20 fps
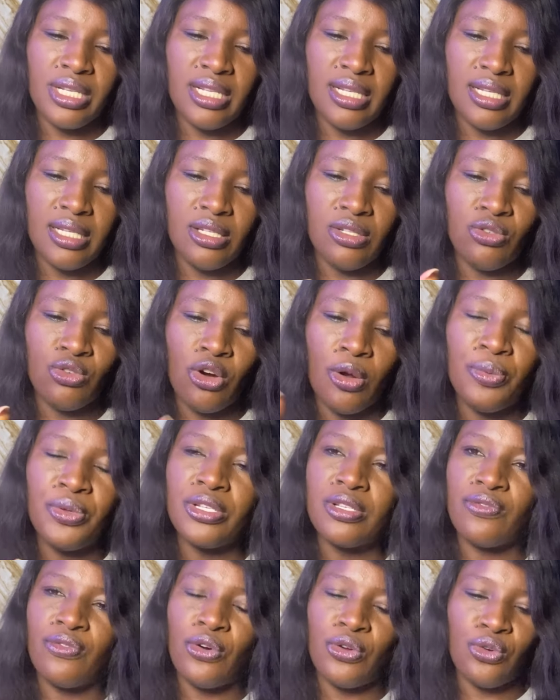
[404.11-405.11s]
He dropped
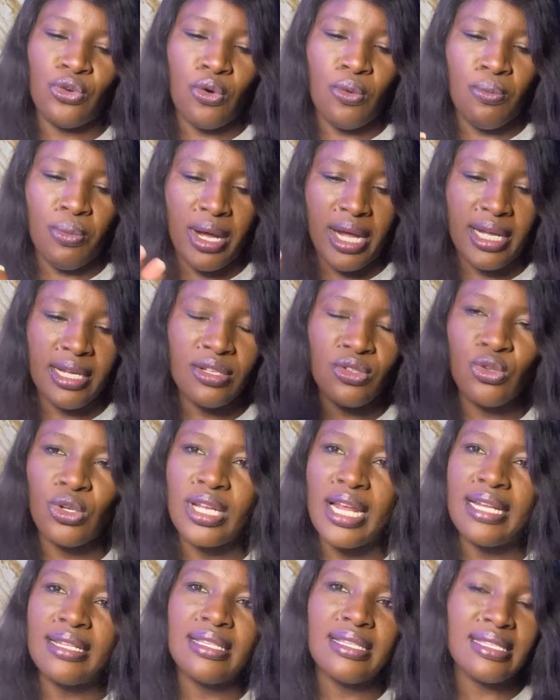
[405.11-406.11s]
his phone number. So
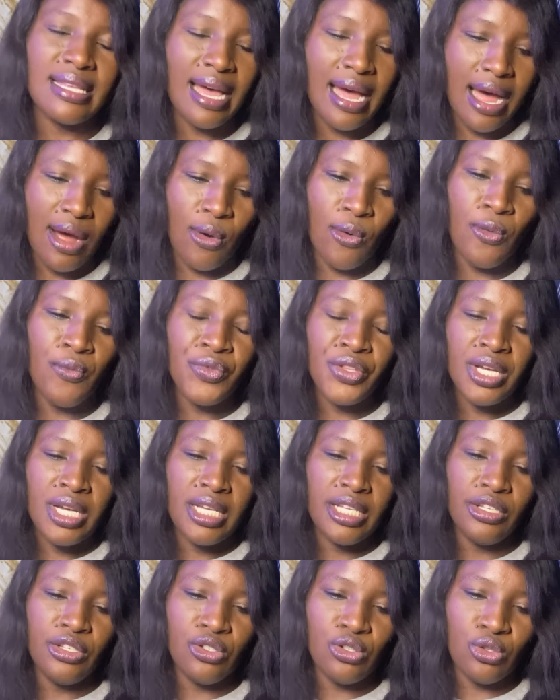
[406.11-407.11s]
that is how
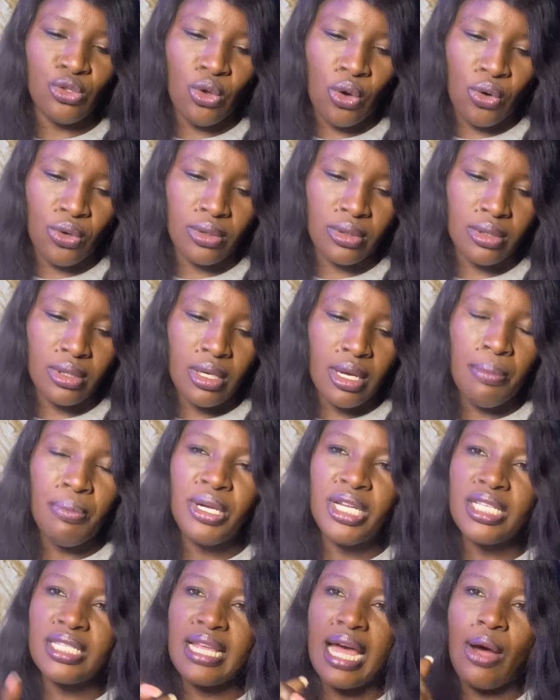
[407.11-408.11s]
it's done.
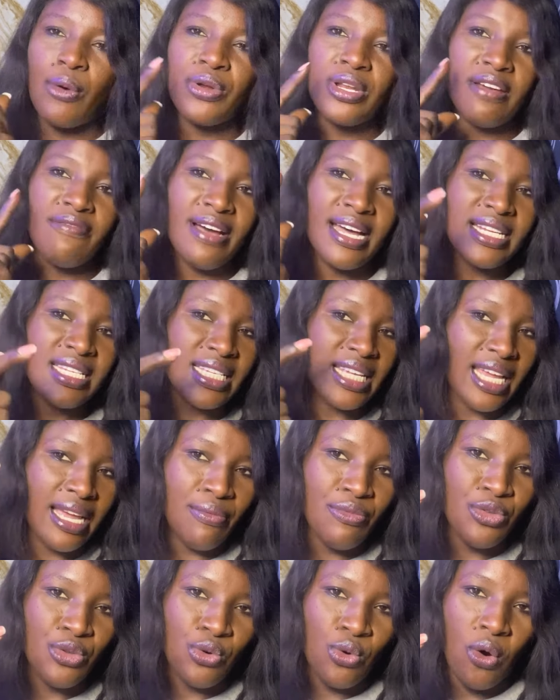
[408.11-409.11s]
Please, I will never
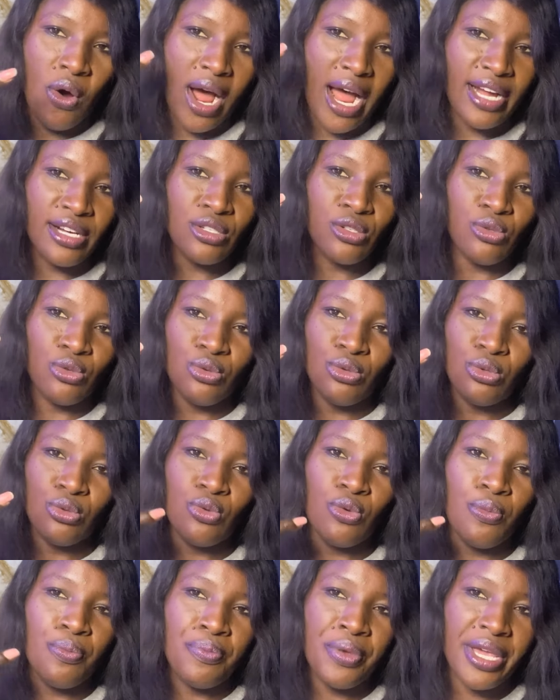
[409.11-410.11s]
DM you or ask you
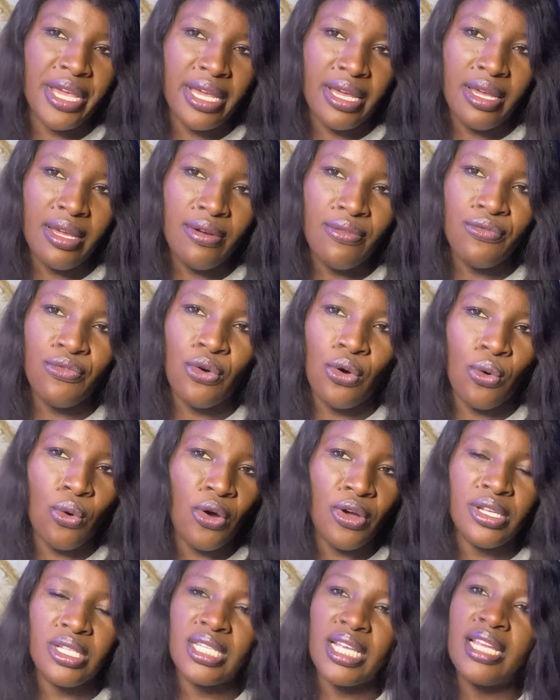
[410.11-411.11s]
to pay for
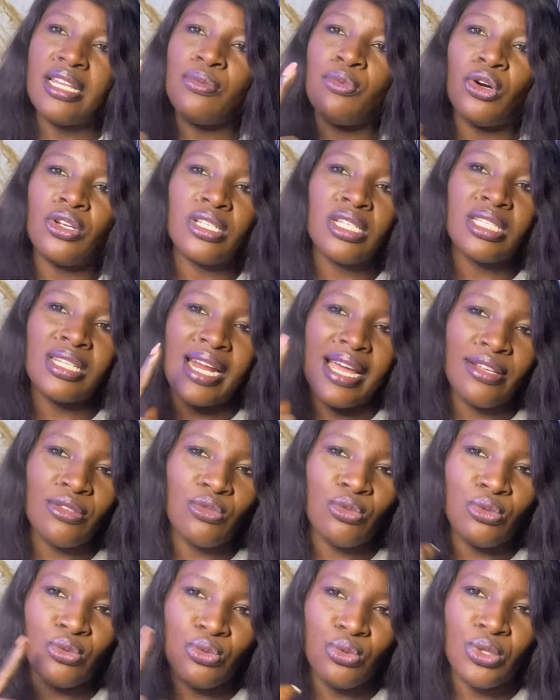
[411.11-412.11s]
coins. Anybody trying
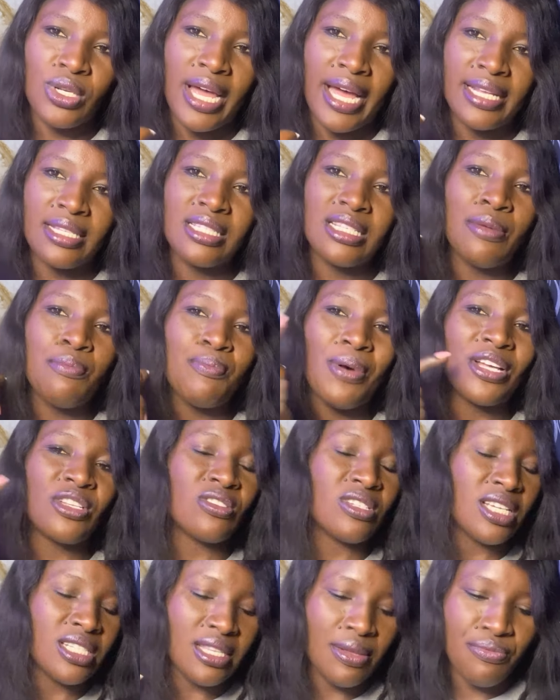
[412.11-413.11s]
to do that,
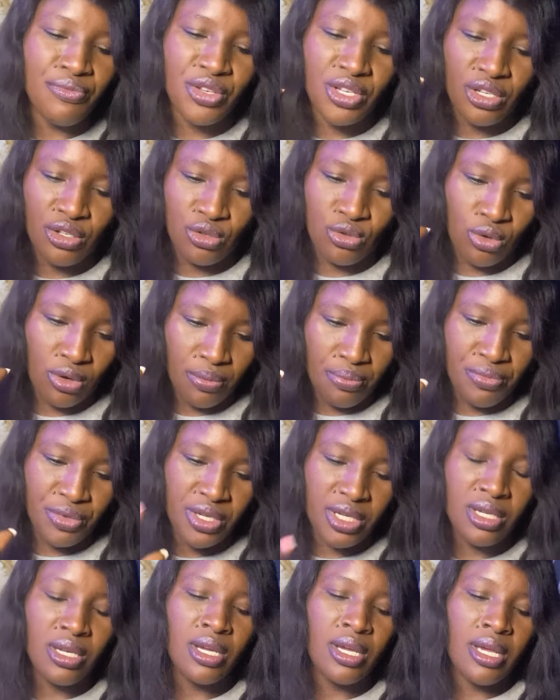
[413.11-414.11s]
impersonating me, is not
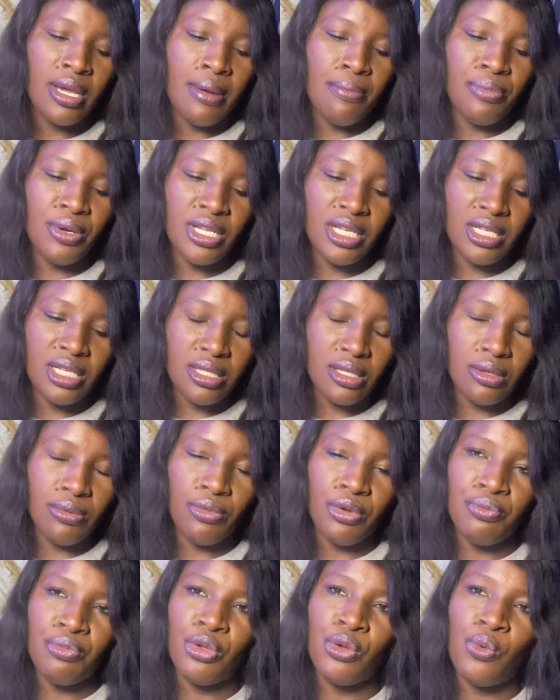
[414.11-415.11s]
me. Please
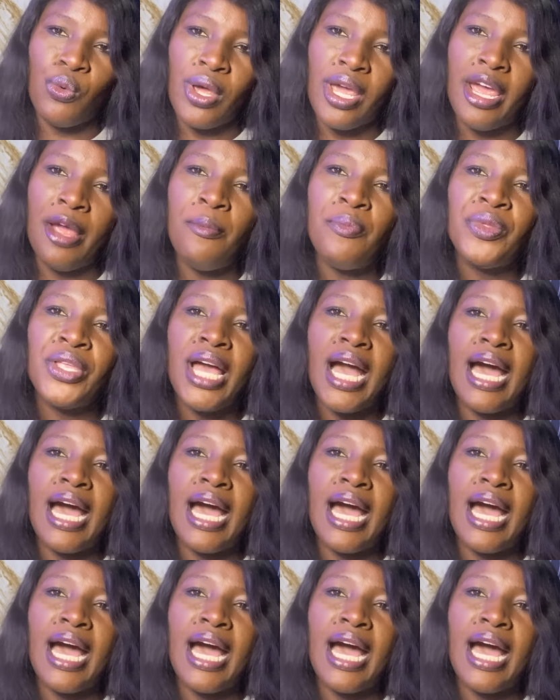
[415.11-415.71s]
beware.